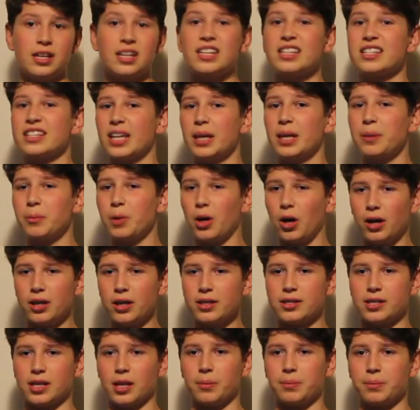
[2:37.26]
Same
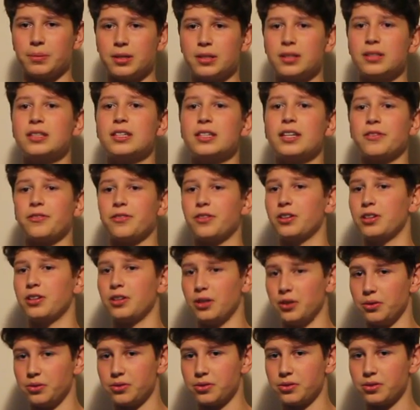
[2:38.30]
concept, different
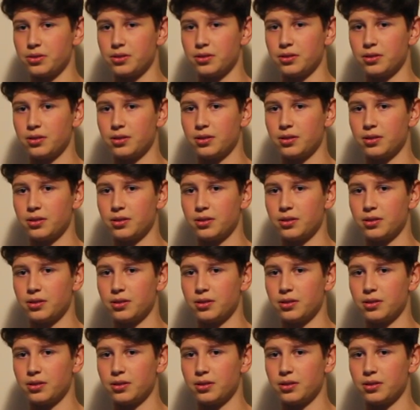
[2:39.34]
use.